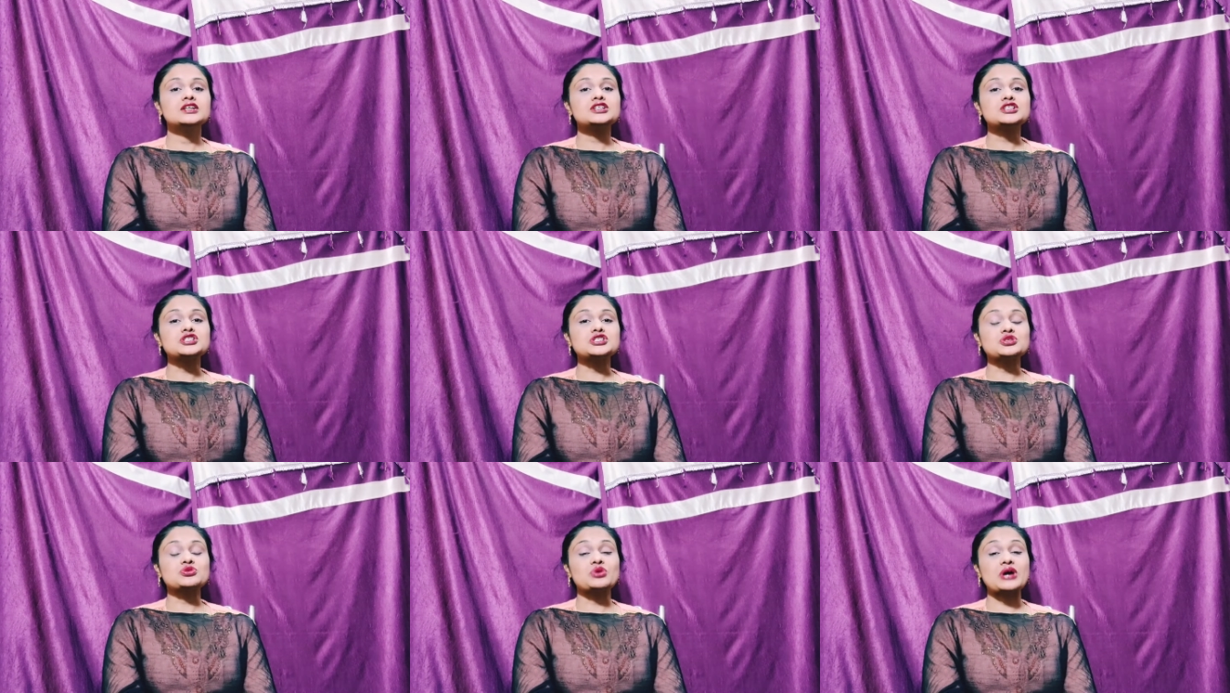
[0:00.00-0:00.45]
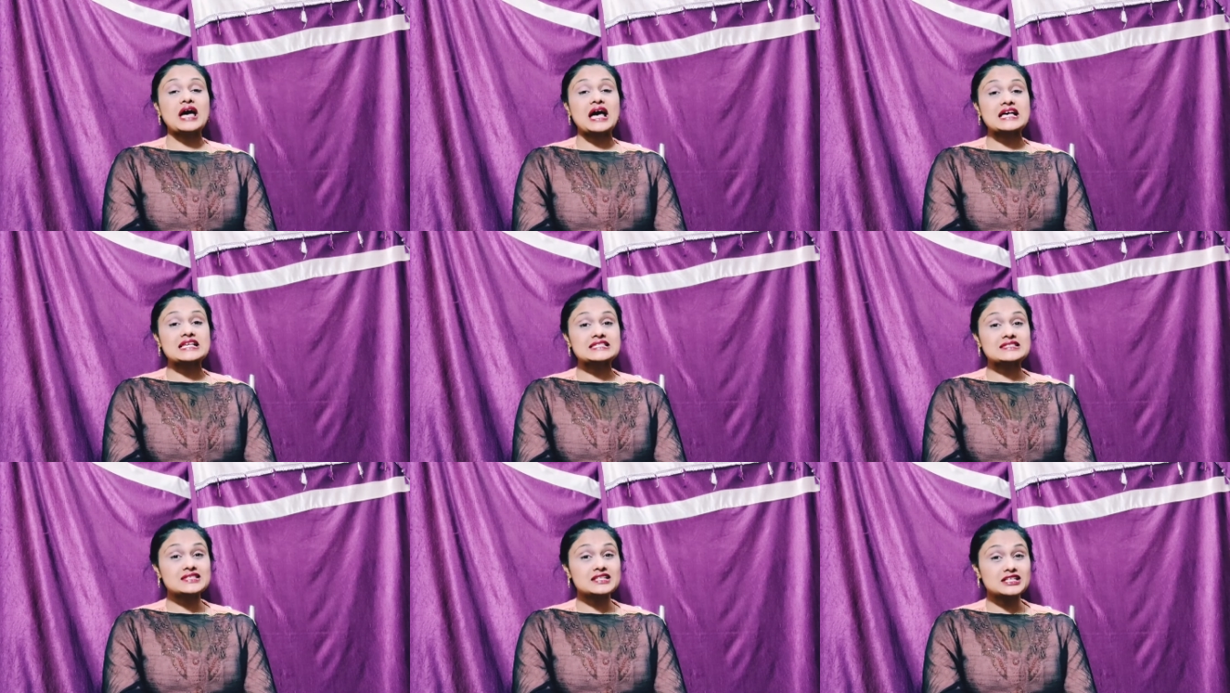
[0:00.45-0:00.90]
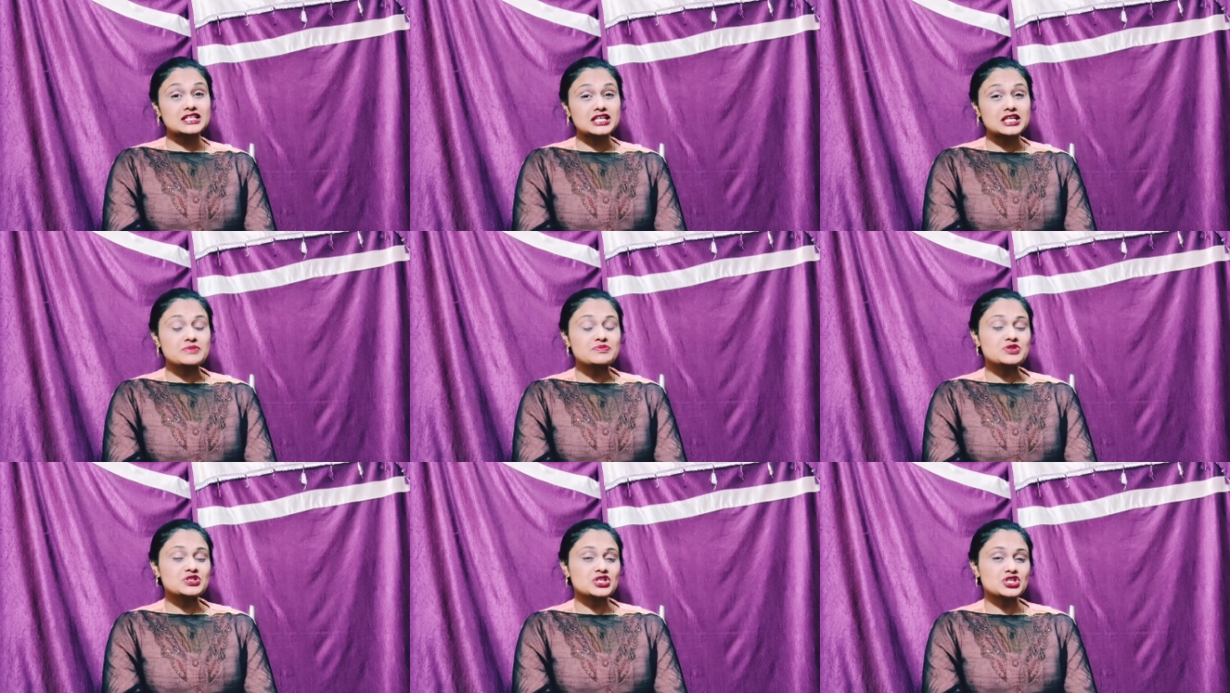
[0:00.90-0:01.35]
So as the
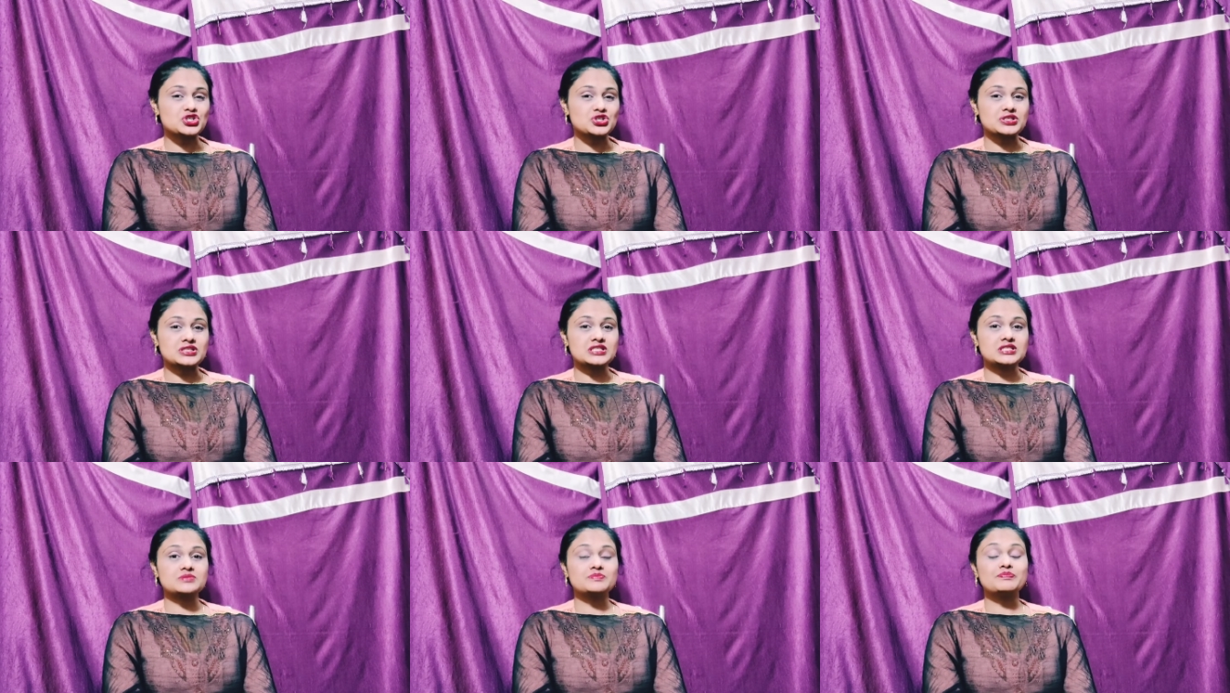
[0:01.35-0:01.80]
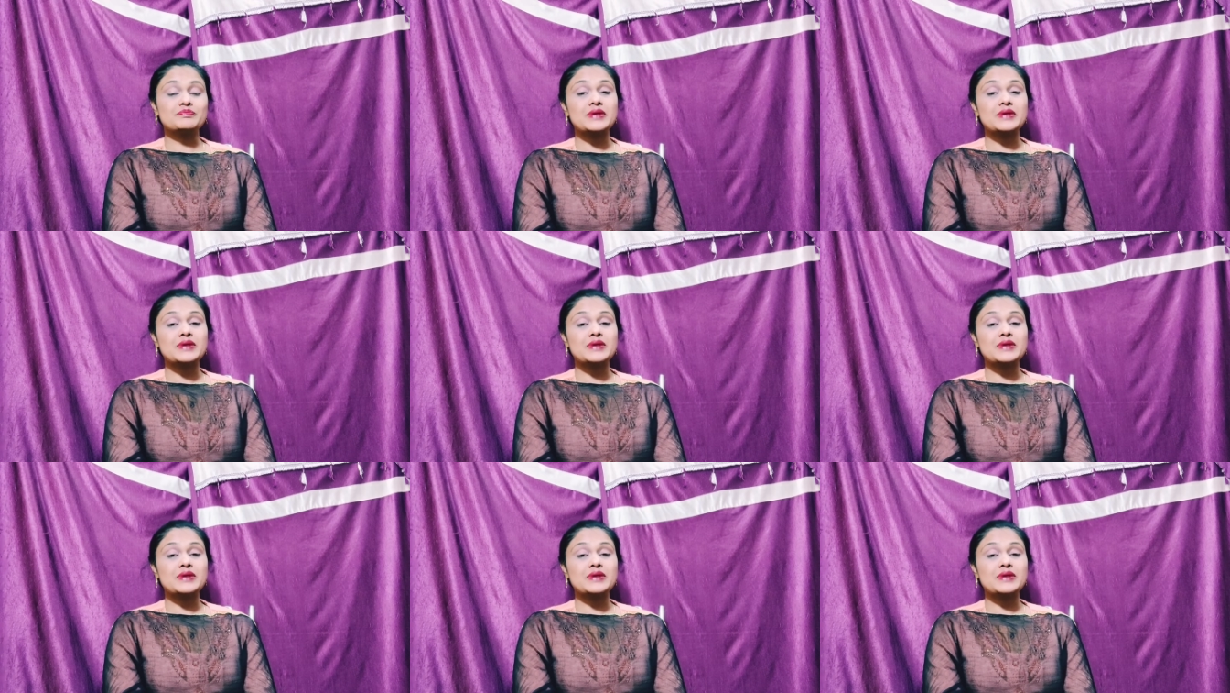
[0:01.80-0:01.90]
name suggests,